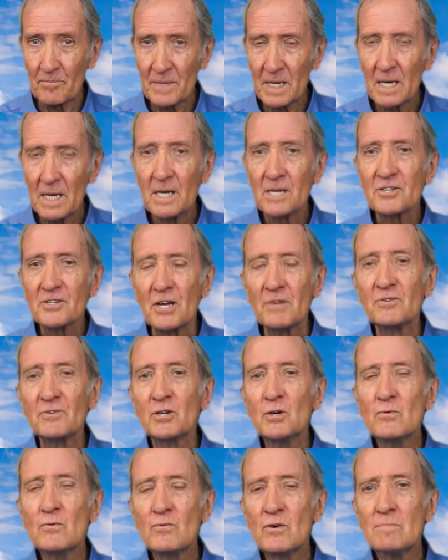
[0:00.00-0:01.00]
So do
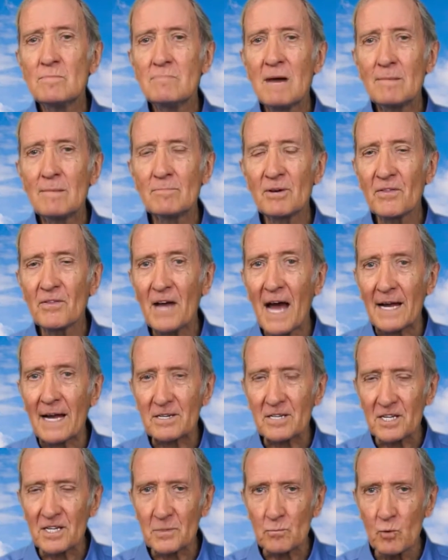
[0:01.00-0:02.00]
remember that
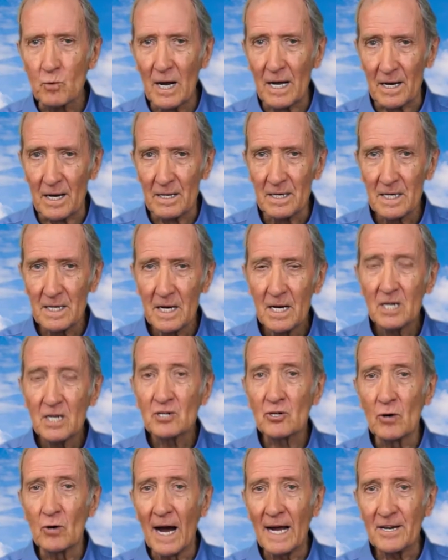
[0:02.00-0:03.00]
as well.
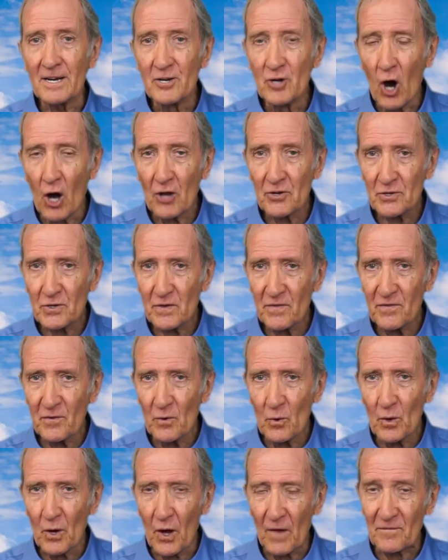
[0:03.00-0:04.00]
Try not to
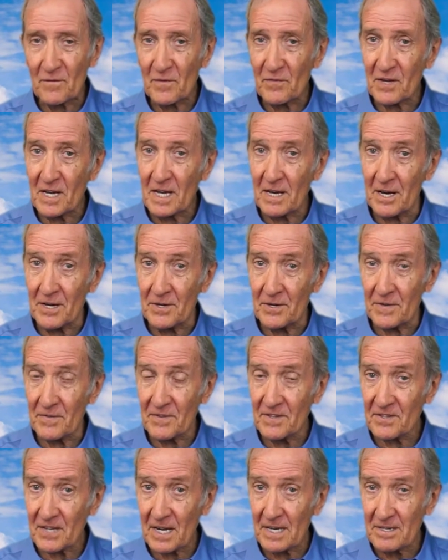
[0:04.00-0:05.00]
fall off at the end of the
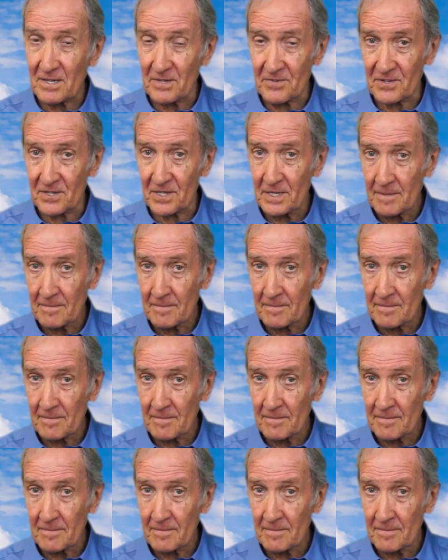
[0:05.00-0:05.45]
sentence.